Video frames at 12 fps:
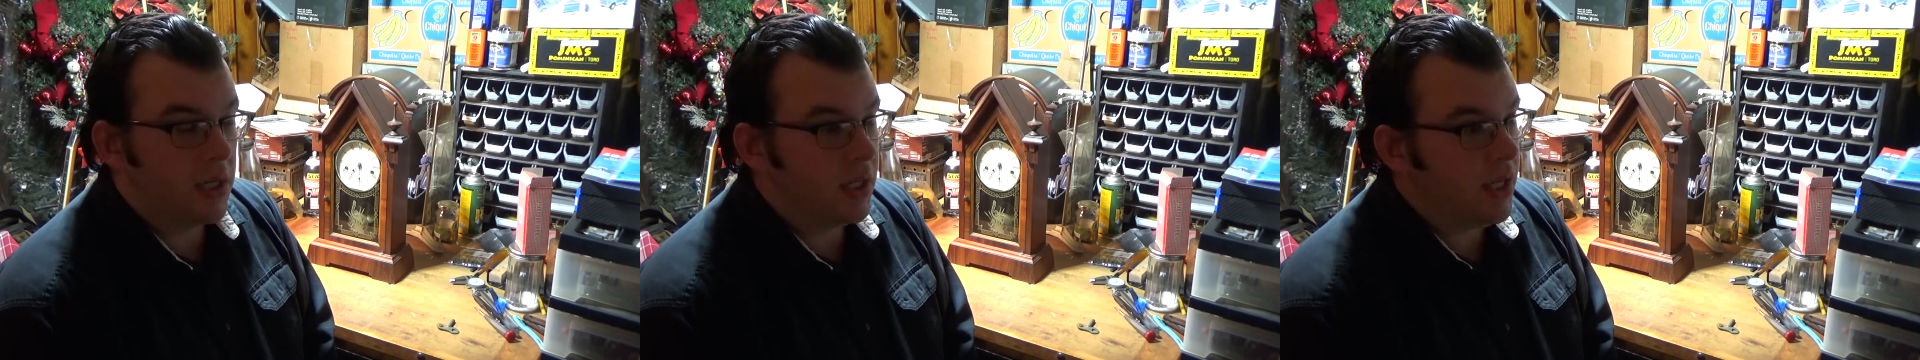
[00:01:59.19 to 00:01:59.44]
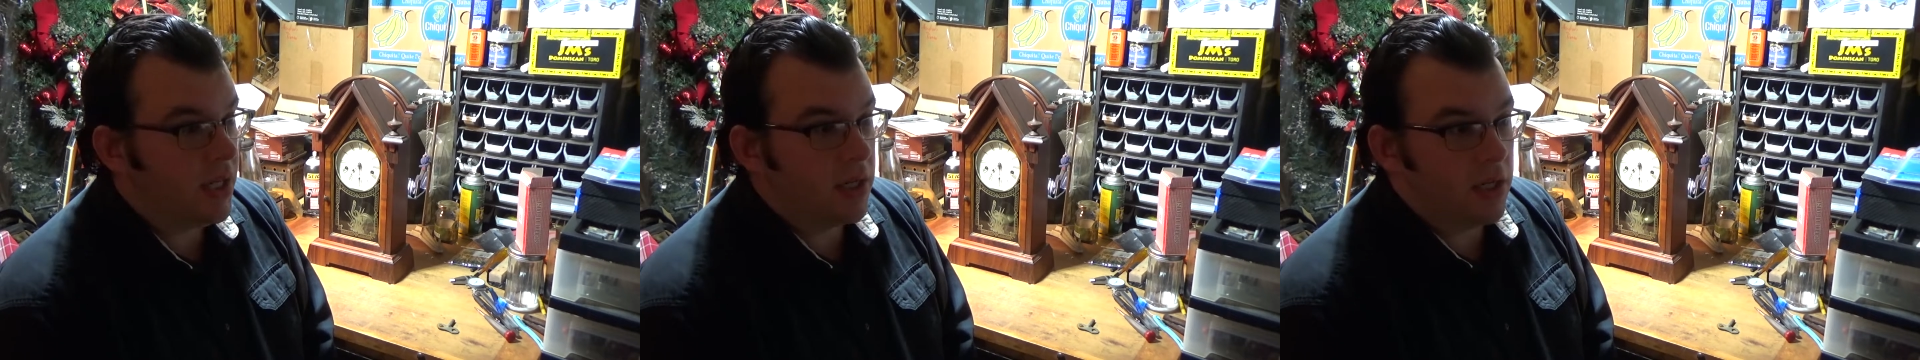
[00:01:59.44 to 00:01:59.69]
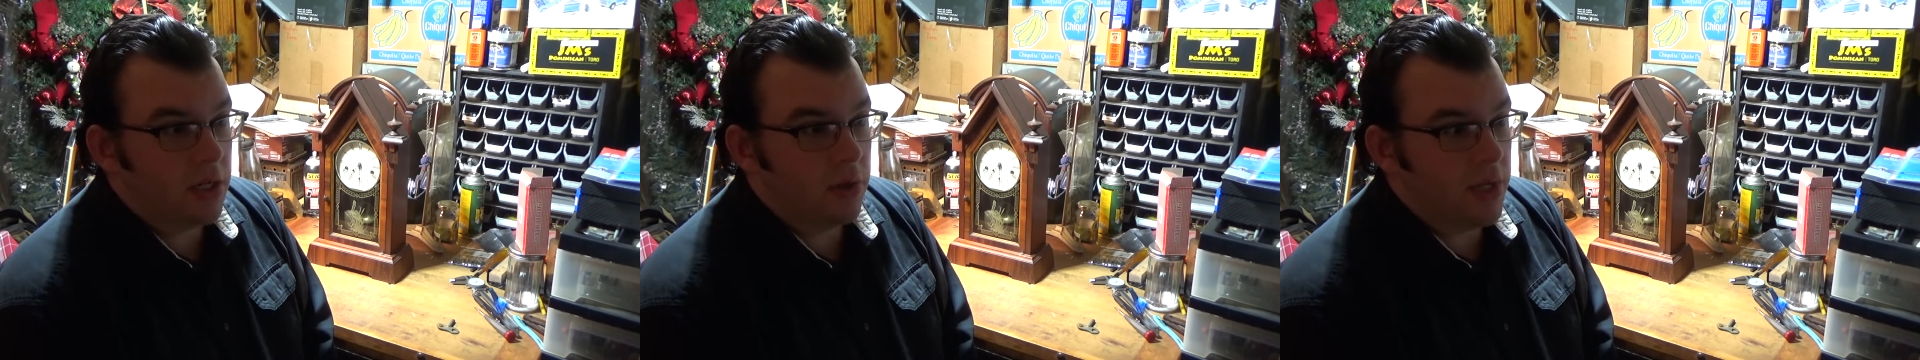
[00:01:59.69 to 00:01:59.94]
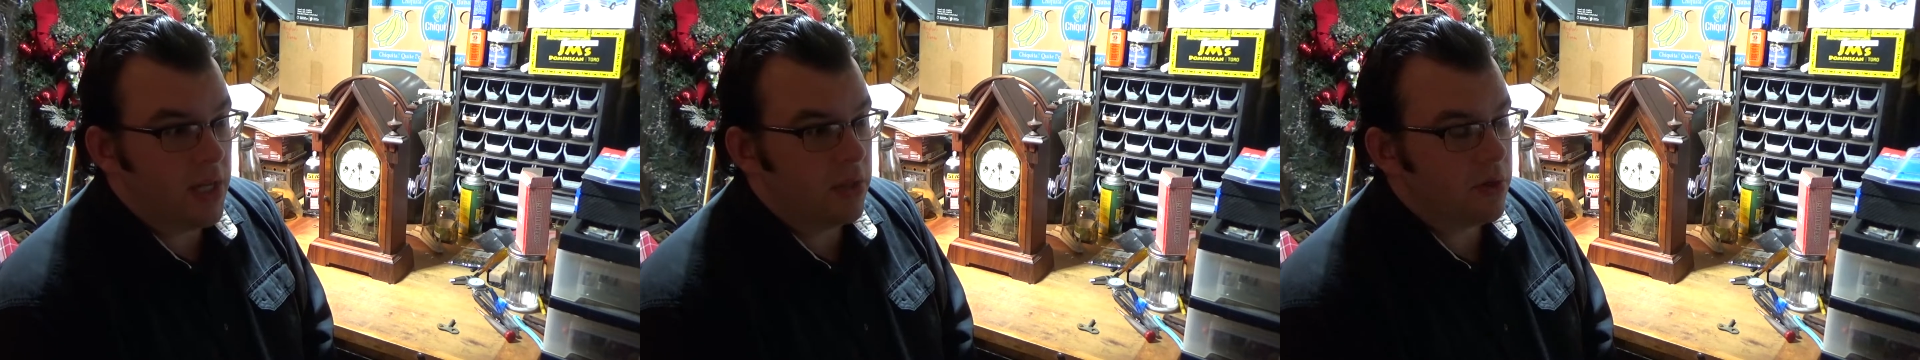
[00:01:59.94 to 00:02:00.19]
again, you know,
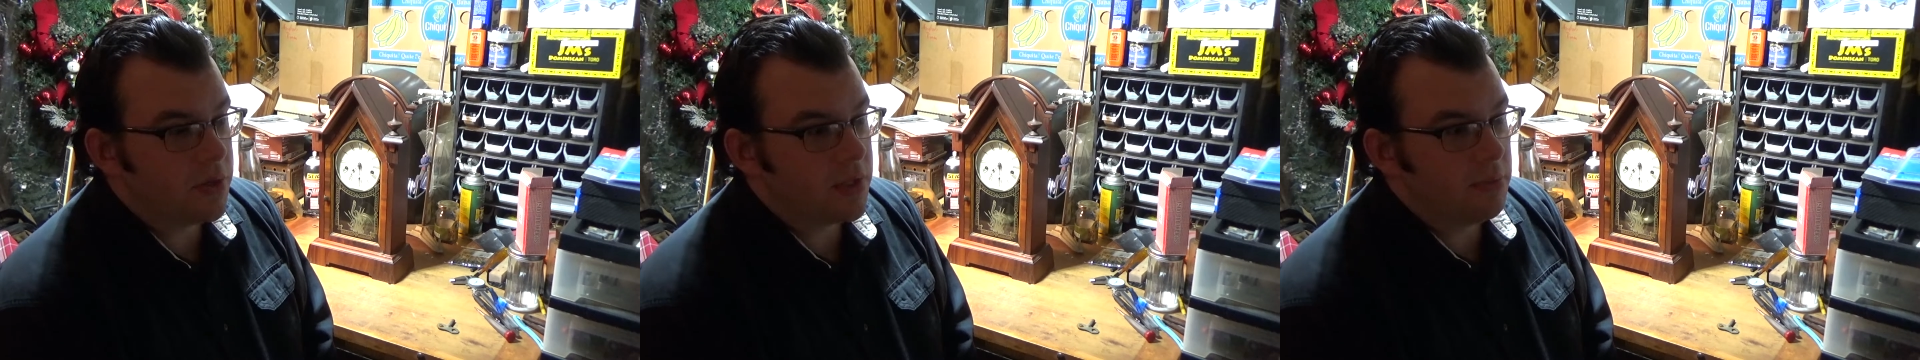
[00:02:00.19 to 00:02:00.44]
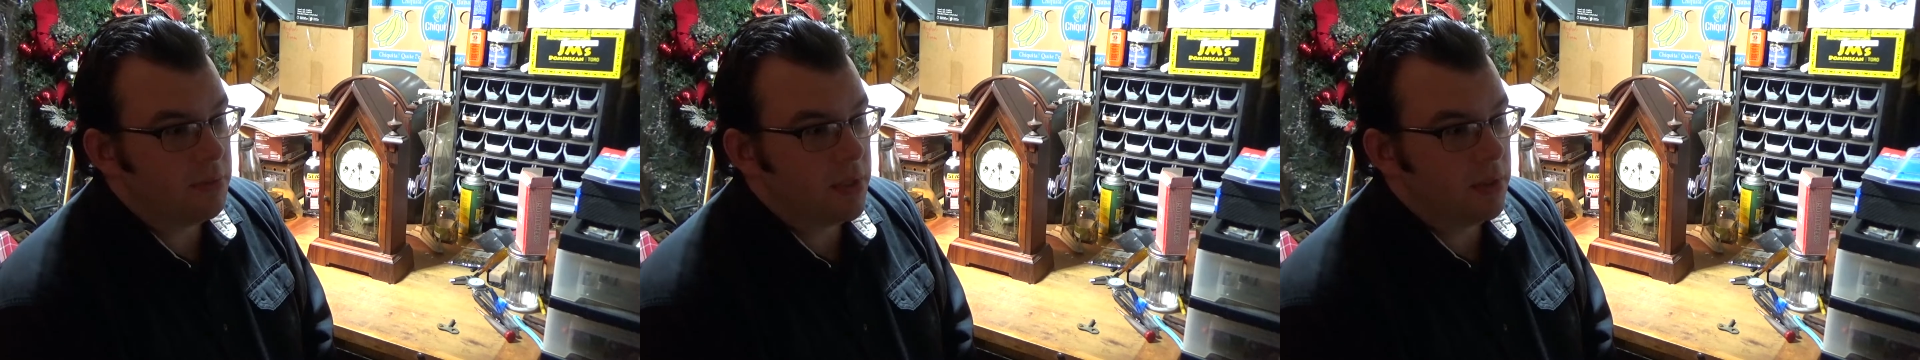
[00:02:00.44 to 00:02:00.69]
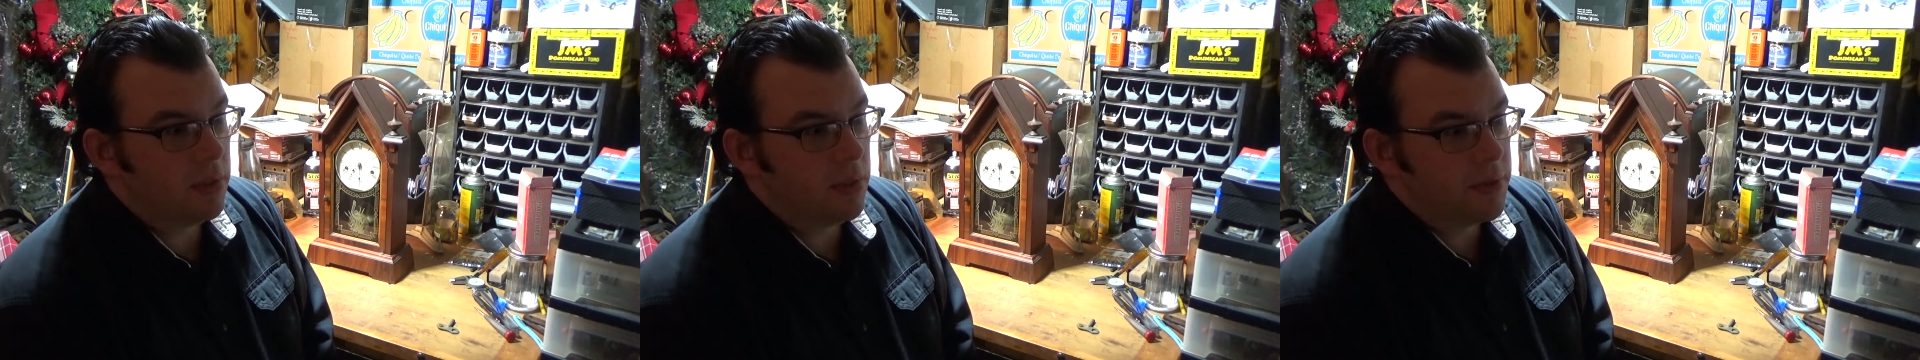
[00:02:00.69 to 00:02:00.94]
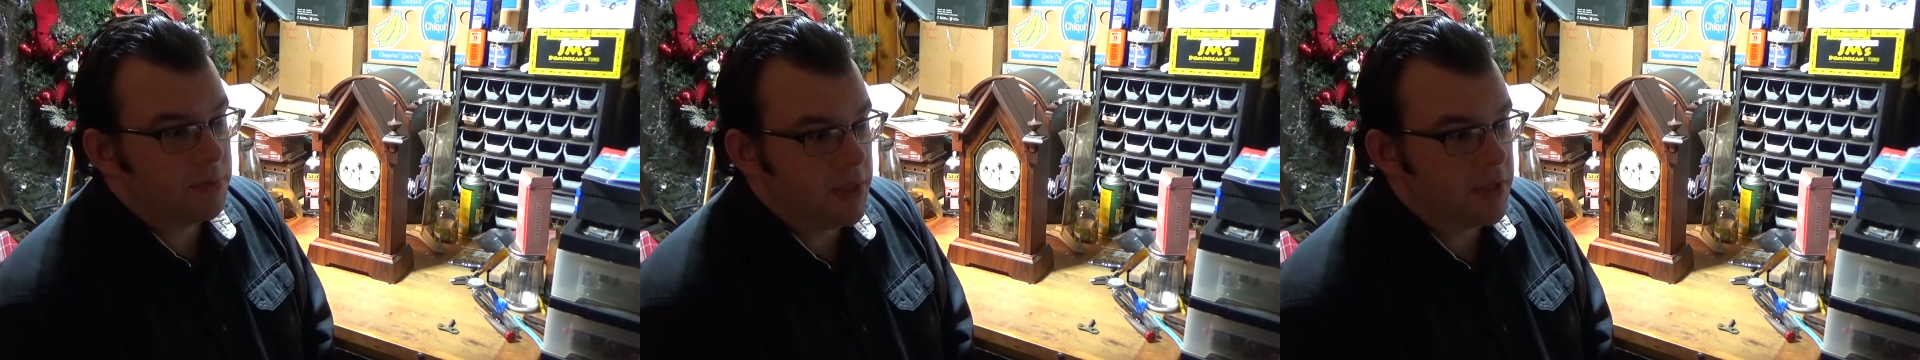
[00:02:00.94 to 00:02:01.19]
yeah, there's
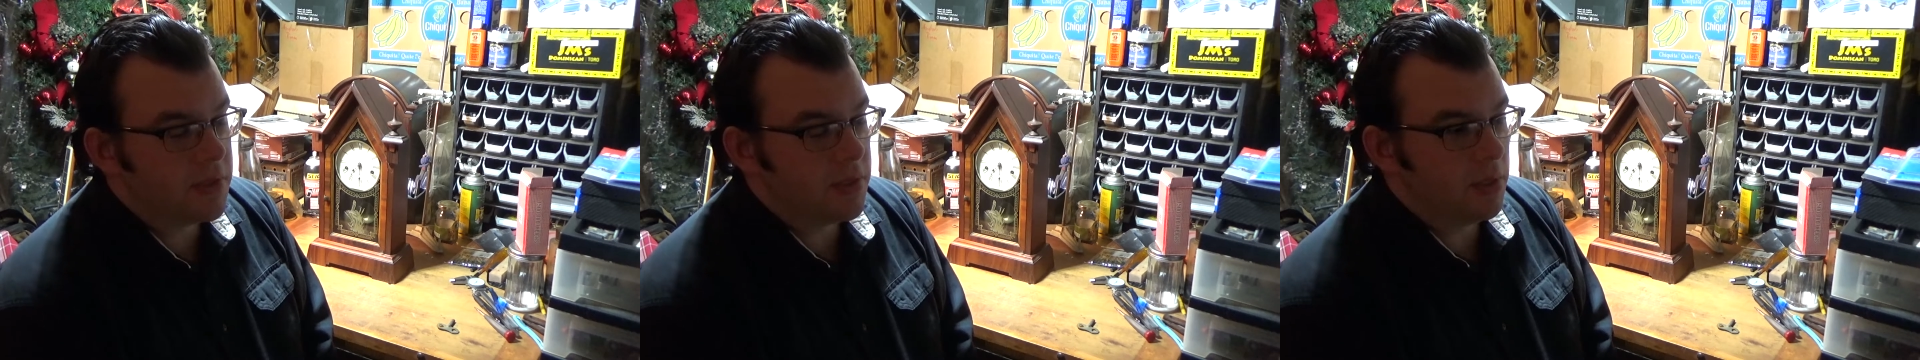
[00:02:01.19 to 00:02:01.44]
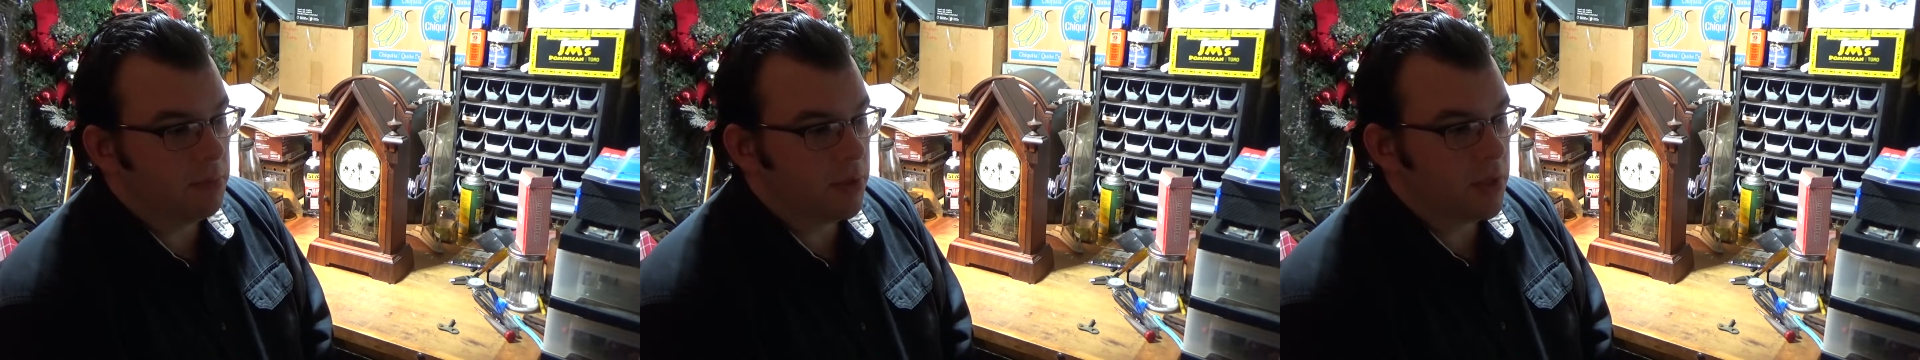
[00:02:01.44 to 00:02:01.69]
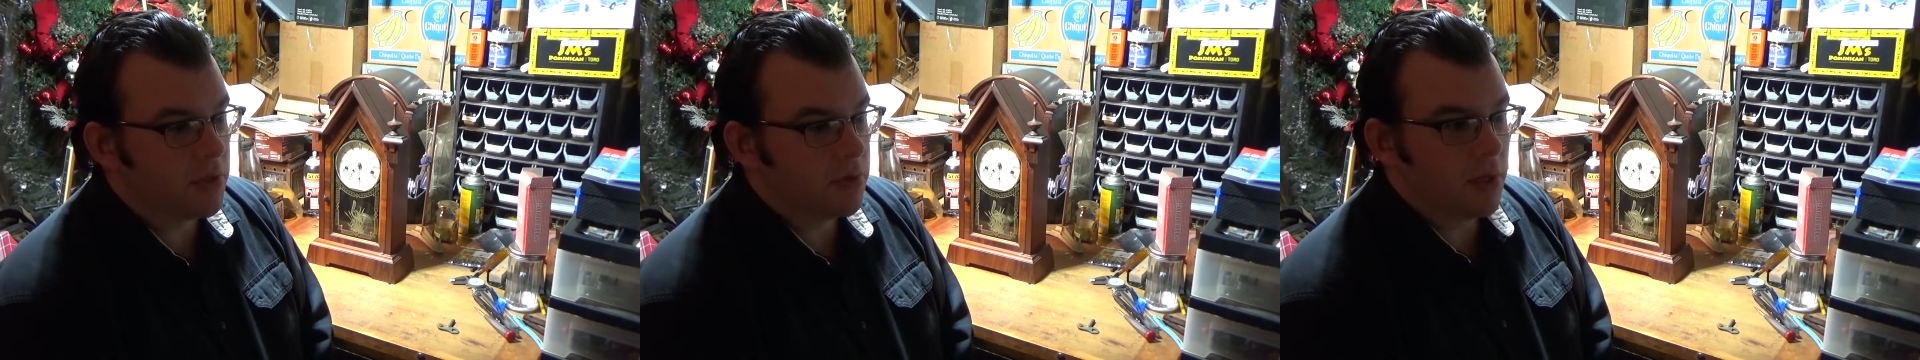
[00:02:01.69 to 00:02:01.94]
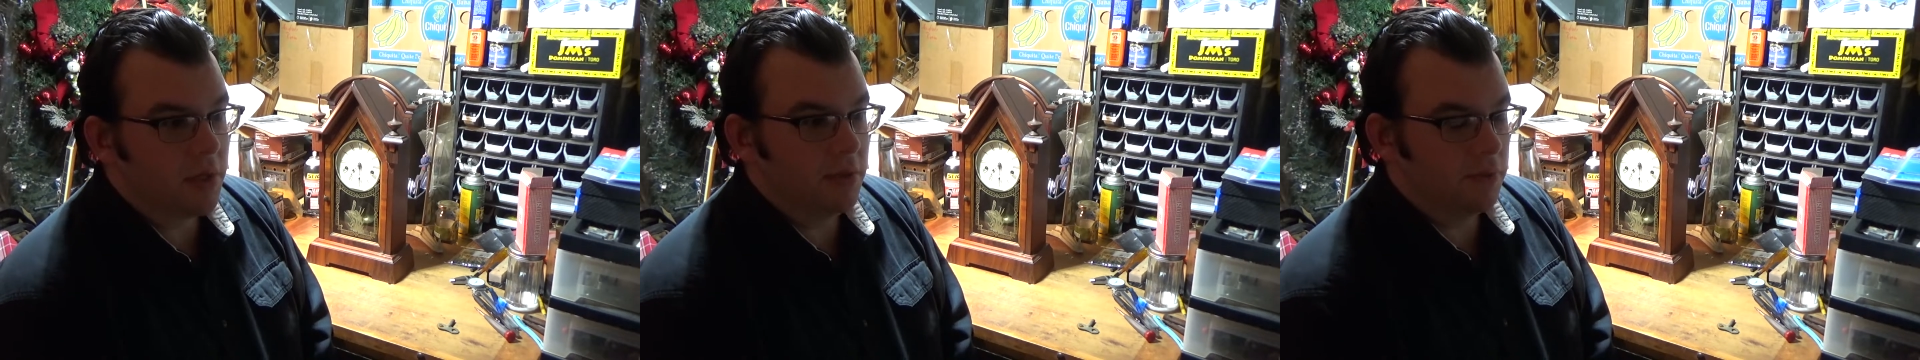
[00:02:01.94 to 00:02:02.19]
been some
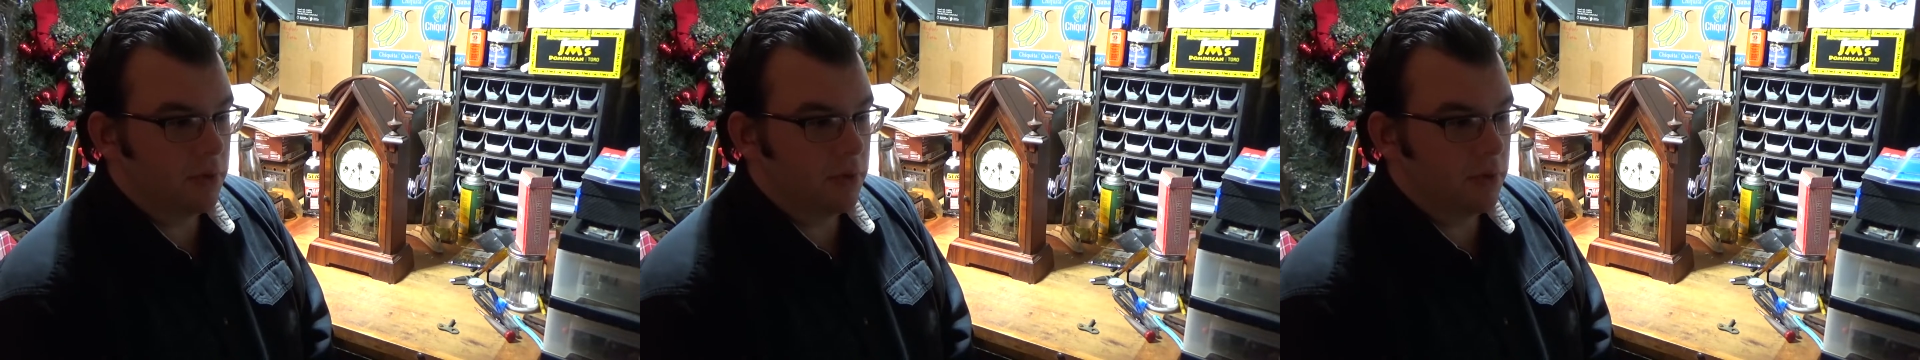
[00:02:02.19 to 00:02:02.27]
constructive